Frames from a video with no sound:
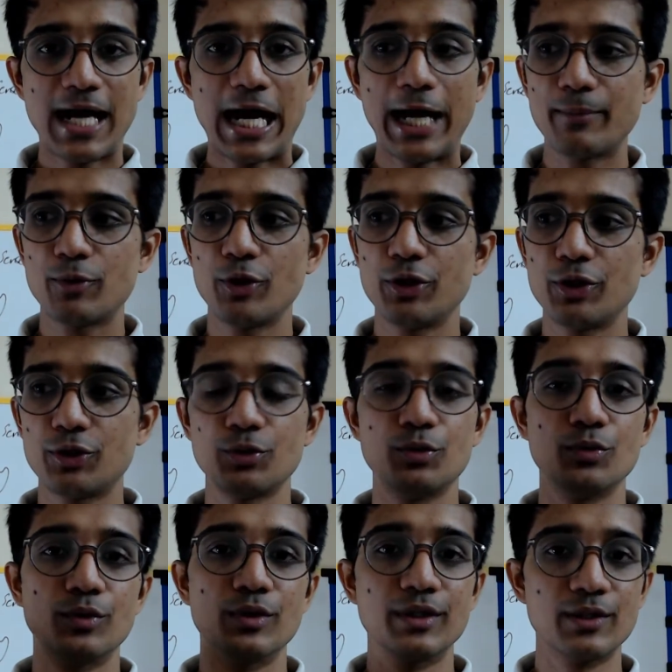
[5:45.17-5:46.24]
I'm going
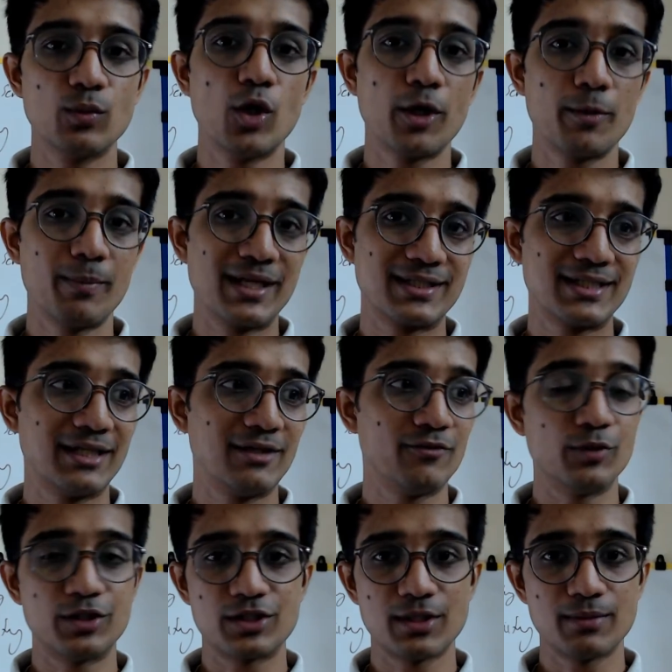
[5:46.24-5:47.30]
to reward myself
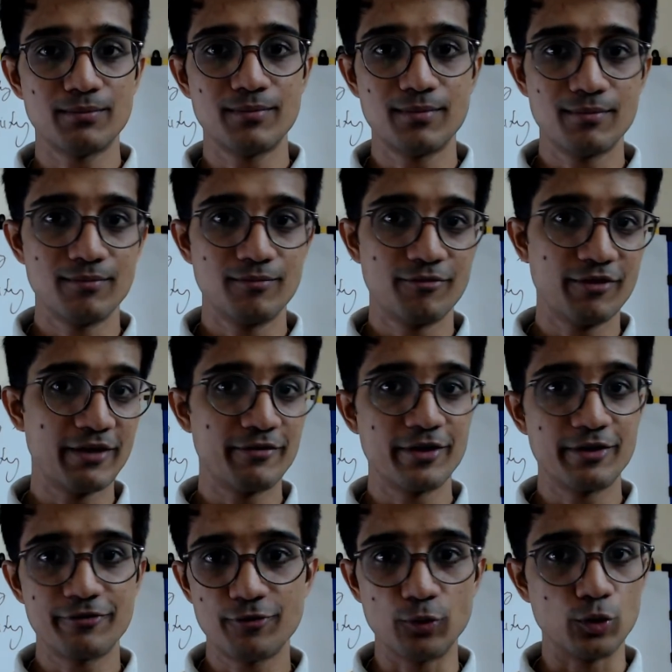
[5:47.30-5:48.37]
with some
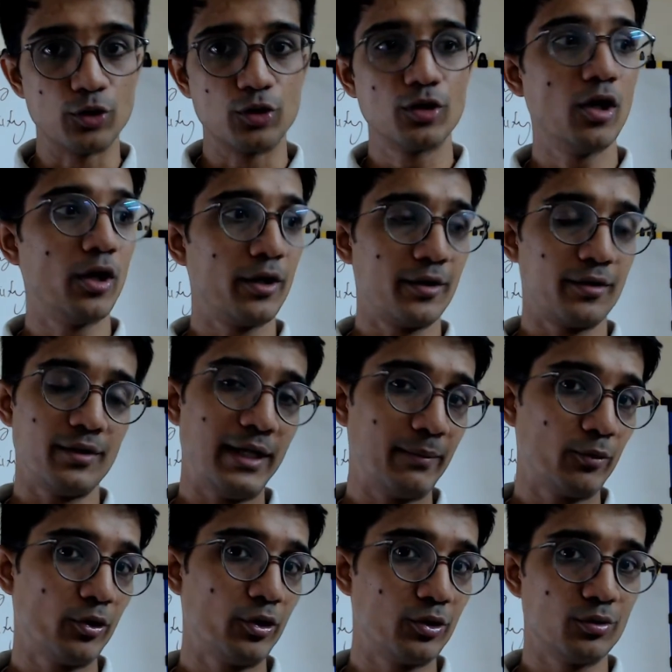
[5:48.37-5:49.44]
favorite food, or
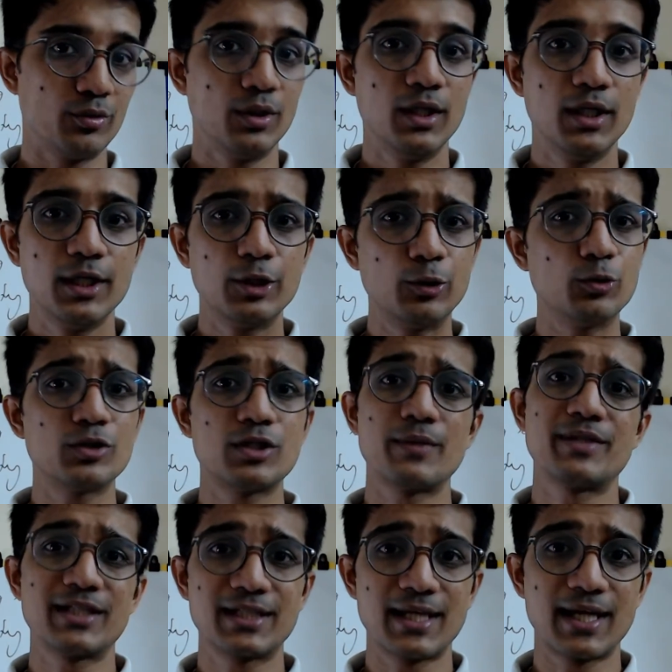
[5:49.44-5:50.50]
I'm going to do
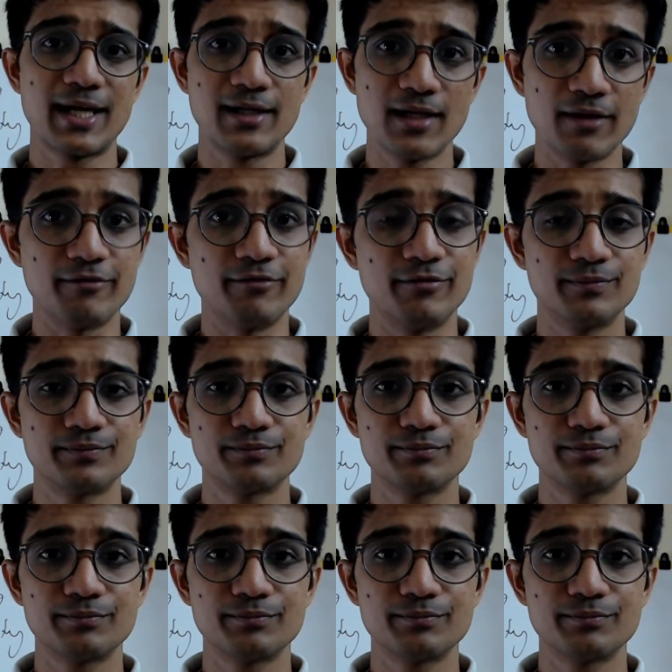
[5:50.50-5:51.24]
something that I love,